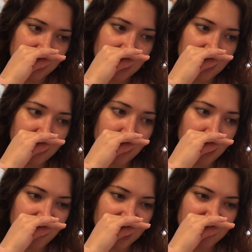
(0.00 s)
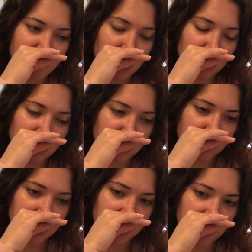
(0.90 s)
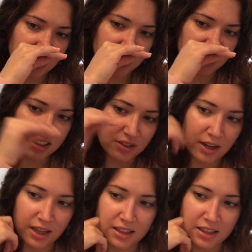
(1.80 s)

how do you come out and post a reading like this, right?